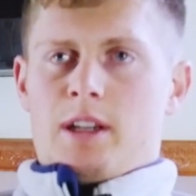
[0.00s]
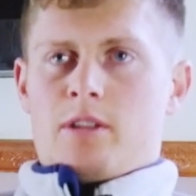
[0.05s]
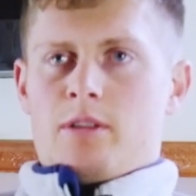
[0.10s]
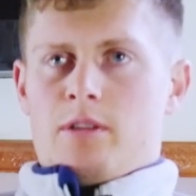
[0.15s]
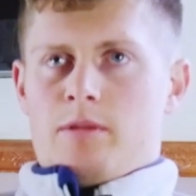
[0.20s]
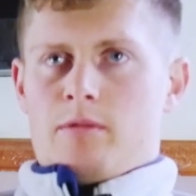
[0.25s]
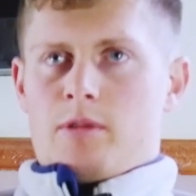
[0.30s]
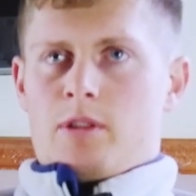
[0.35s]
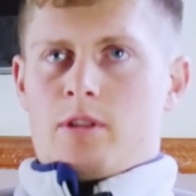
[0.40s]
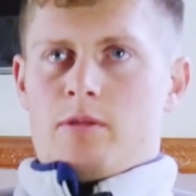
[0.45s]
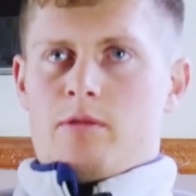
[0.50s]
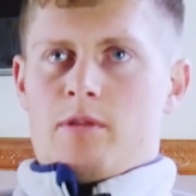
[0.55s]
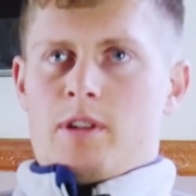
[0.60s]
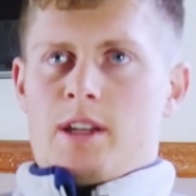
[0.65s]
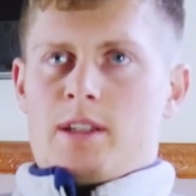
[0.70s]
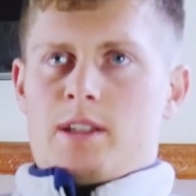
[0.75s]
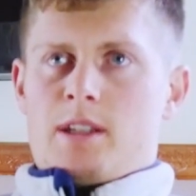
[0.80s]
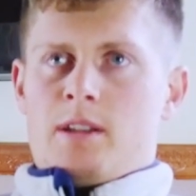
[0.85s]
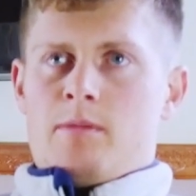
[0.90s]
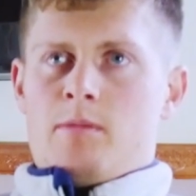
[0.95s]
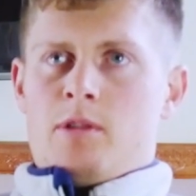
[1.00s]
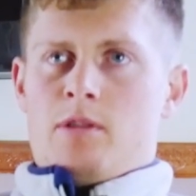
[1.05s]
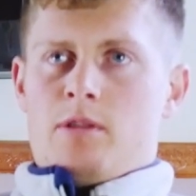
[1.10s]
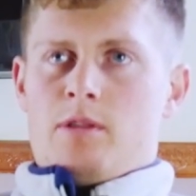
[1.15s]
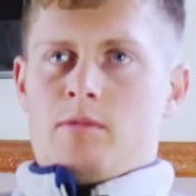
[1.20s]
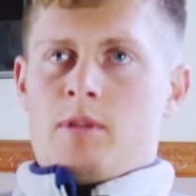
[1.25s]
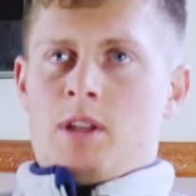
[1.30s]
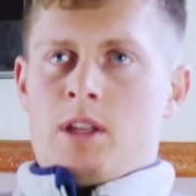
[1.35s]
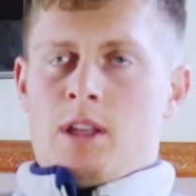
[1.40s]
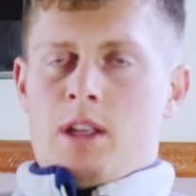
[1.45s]
I couldn't race anymore,
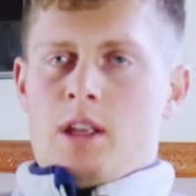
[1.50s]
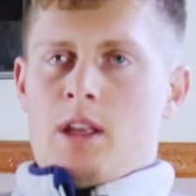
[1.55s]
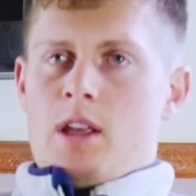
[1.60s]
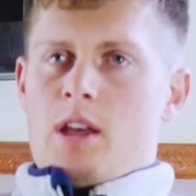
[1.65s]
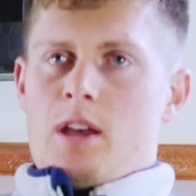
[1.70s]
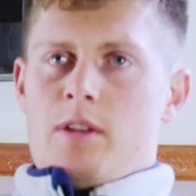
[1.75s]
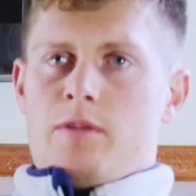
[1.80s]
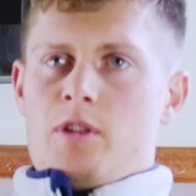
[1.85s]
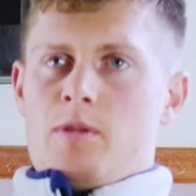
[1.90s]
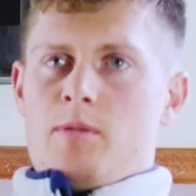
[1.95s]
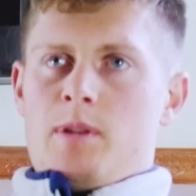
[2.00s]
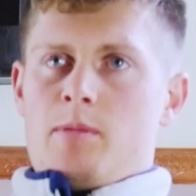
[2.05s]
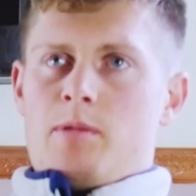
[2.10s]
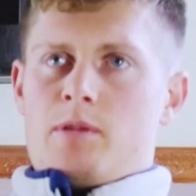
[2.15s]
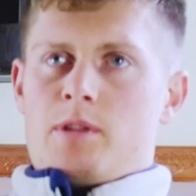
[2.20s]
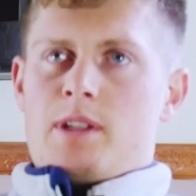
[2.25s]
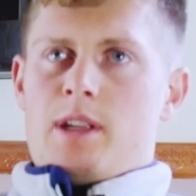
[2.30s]
and a few people